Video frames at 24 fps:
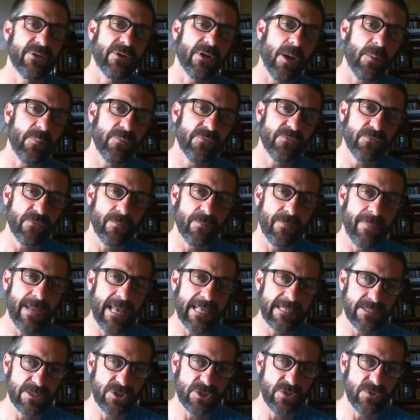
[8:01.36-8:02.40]
who comes from
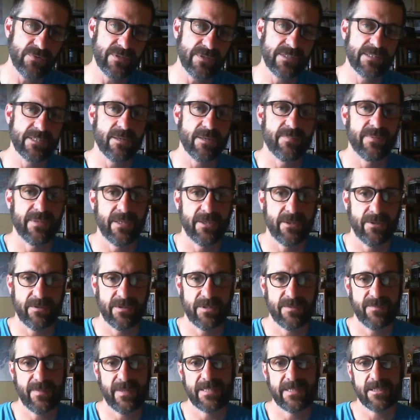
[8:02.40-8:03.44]
Massachusetts up here and
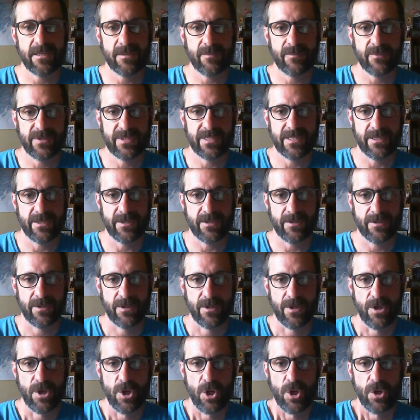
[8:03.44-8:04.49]
spends summers here,
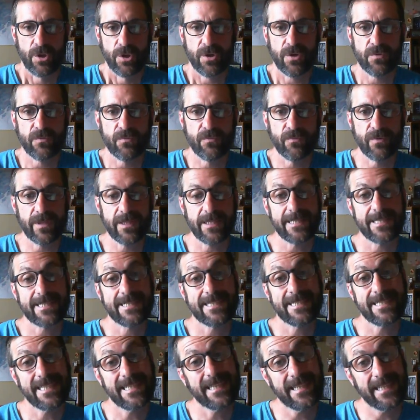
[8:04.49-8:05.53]
could really
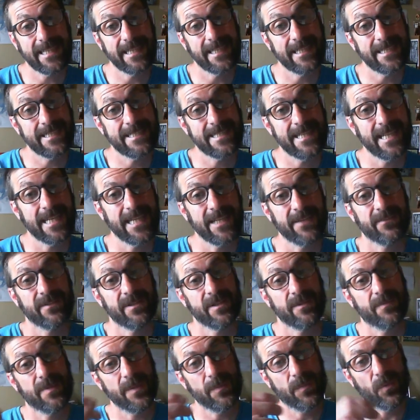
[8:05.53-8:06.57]
see things that even the
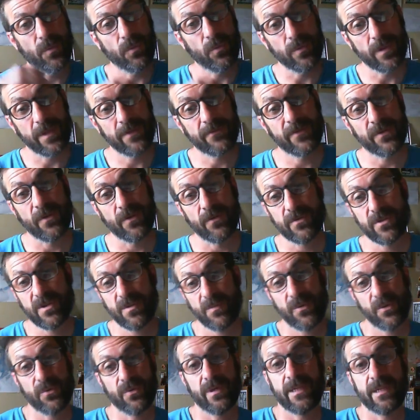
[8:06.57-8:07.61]
people who live in those
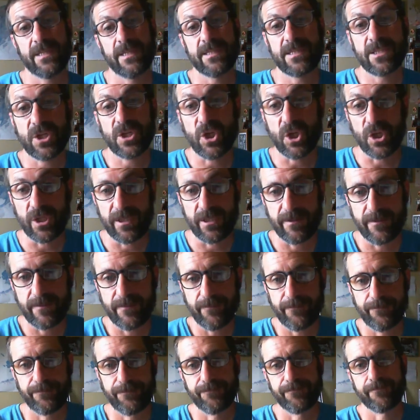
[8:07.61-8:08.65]
communities couldn't.
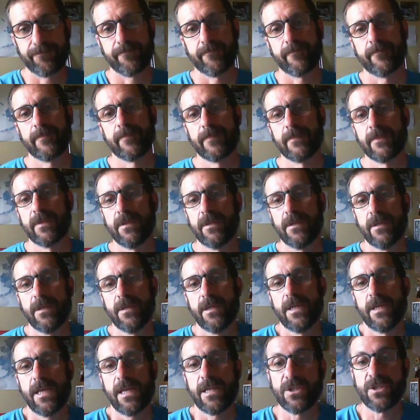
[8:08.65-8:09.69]

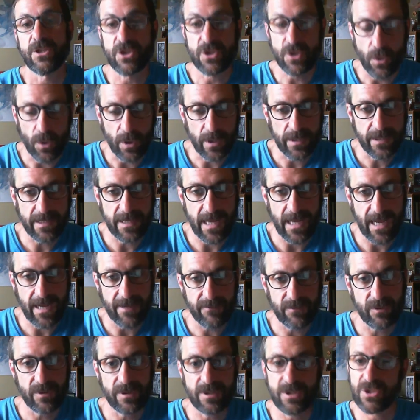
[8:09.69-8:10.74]
Enjoy the
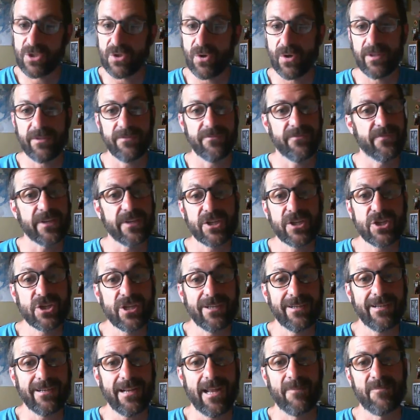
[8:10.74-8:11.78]
novel, enjoy the
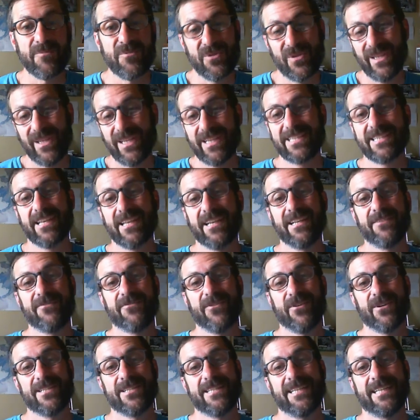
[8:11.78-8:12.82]
fiction. I'm really excited
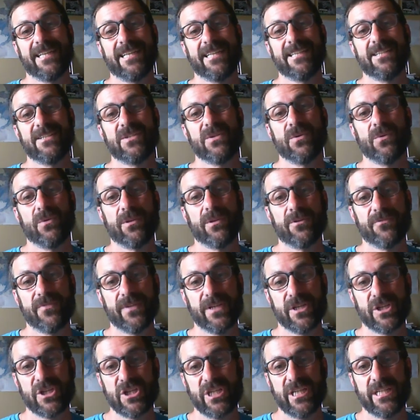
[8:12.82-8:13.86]
for us to get into a little
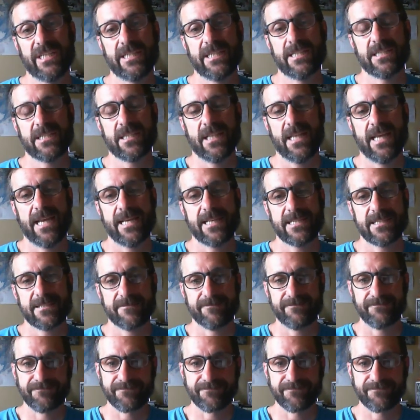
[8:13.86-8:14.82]
fiction in this class.